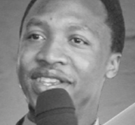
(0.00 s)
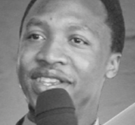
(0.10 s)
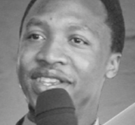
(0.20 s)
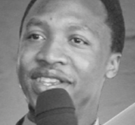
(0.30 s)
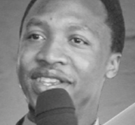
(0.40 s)

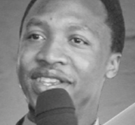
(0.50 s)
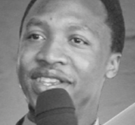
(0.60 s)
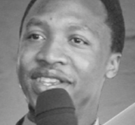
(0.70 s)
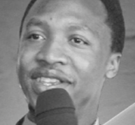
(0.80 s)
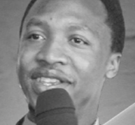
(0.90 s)

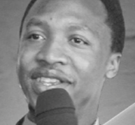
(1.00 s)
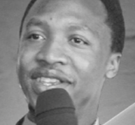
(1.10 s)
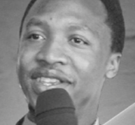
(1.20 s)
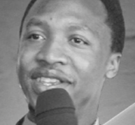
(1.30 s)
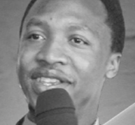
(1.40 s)

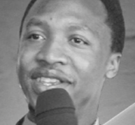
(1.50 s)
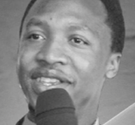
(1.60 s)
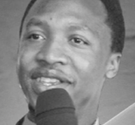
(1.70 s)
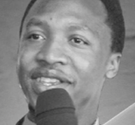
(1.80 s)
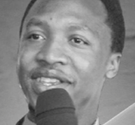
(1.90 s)

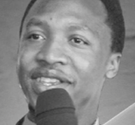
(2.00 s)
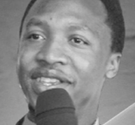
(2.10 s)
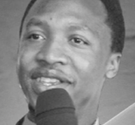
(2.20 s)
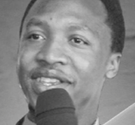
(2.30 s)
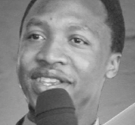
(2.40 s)

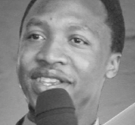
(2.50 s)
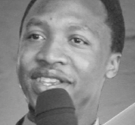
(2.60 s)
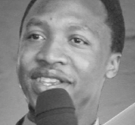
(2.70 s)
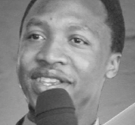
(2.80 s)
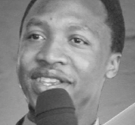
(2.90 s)

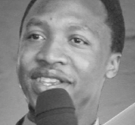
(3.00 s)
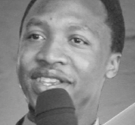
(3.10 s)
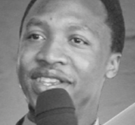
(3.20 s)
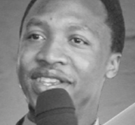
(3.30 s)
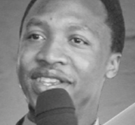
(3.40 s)

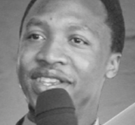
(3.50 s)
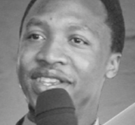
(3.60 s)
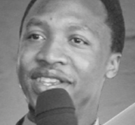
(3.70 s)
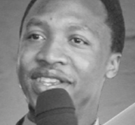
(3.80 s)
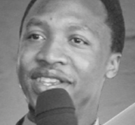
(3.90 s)

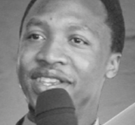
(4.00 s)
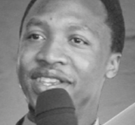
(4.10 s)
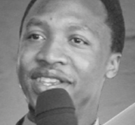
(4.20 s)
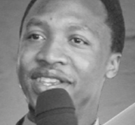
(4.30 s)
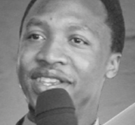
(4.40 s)

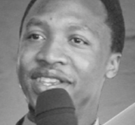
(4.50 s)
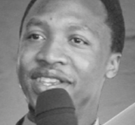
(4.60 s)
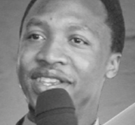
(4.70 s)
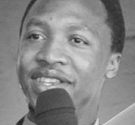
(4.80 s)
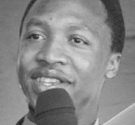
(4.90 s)

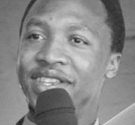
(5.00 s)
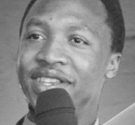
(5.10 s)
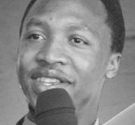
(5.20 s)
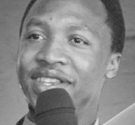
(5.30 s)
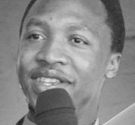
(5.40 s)

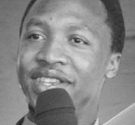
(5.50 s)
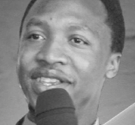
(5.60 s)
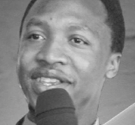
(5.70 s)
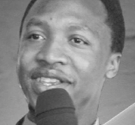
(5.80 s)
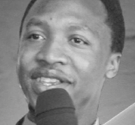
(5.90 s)

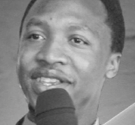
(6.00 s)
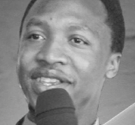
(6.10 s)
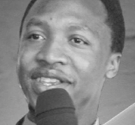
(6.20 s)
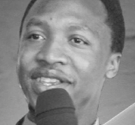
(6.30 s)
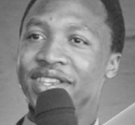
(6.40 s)

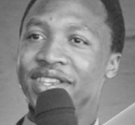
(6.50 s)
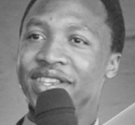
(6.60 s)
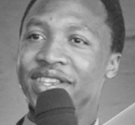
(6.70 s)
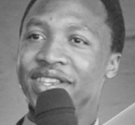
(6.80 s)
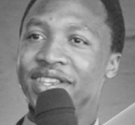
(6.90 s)

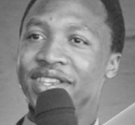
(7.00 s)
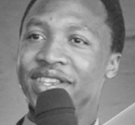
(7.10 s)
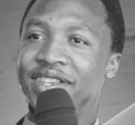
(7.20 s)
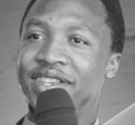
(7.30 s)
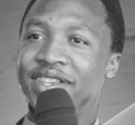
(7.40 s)

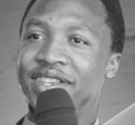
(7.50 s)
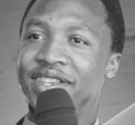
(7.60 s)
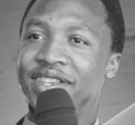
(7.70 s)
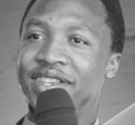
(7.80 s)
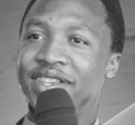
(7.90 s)
[no speech]